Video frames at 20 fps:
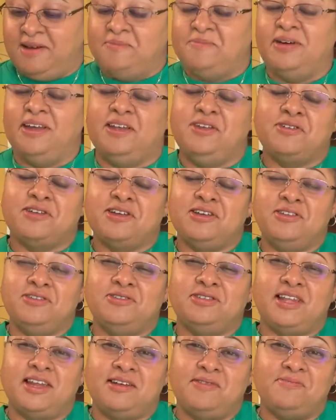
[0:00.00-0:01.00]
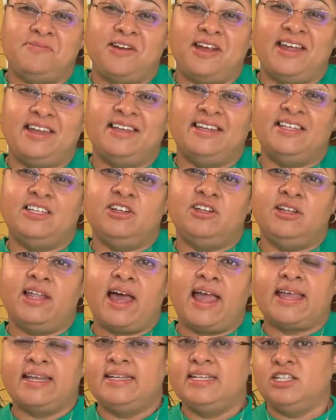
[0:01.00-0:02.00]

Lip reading: But you can use any brand that you like.